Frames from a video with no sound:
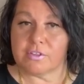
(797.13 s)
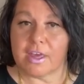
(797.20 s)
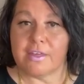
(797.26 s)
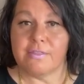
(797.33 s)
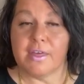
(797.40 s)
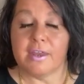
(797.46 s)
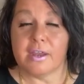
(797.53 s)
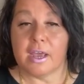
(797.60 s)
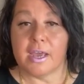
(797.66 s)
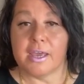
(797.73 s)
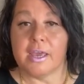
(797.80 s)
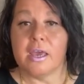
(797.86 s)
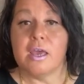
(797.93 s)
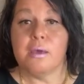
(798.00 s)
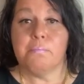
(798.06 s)
And then I
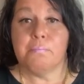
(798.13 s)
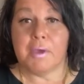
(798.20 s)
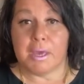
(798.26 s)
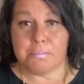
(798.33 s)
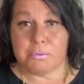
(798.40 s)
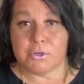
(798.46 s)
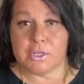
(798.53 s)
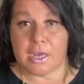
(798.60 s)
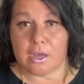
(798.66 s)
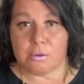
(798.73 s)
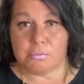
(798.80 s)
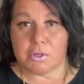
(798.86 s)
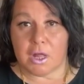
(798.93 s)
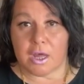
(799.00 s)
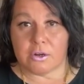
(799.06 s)
paper towel
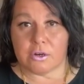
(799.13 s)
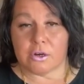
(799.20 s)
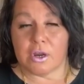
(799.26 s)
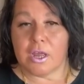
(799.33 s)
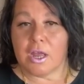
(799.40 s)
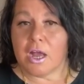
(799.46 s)
blot her.